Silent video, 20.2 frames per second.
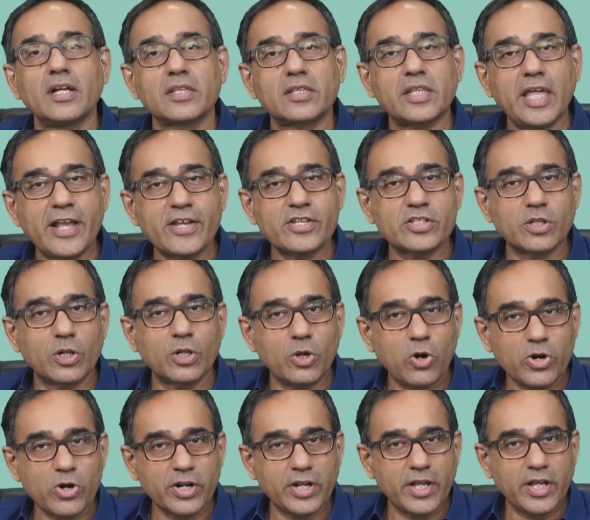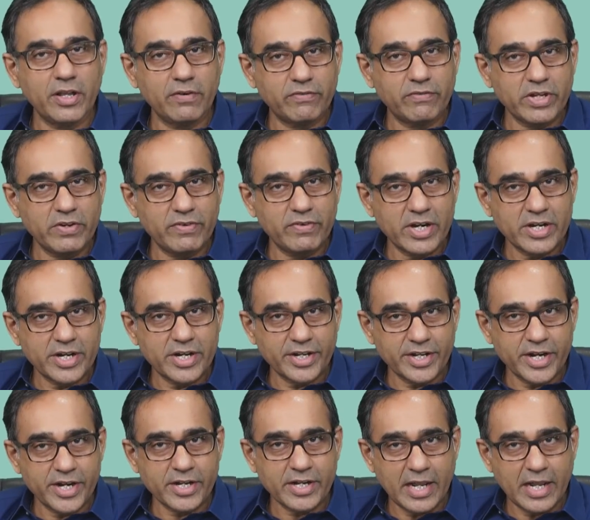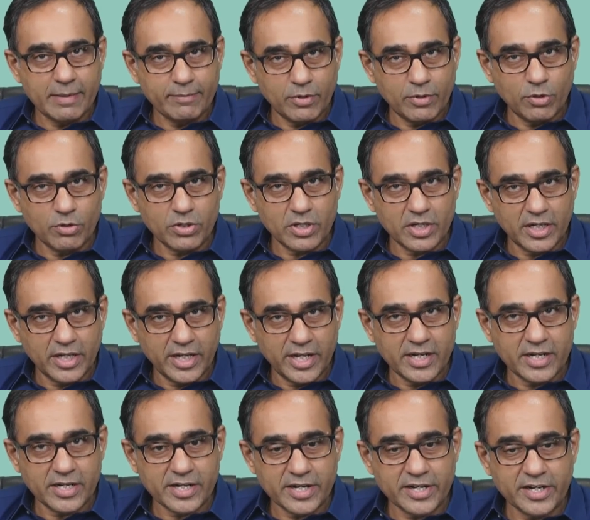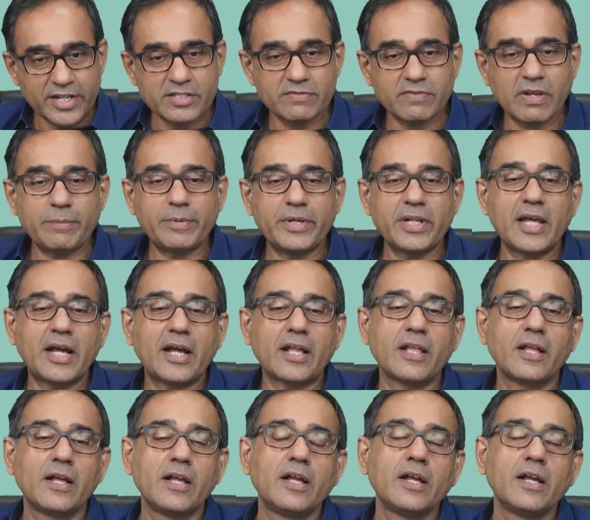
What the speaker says: thanks a lot everyone taking time out and attending this webinar.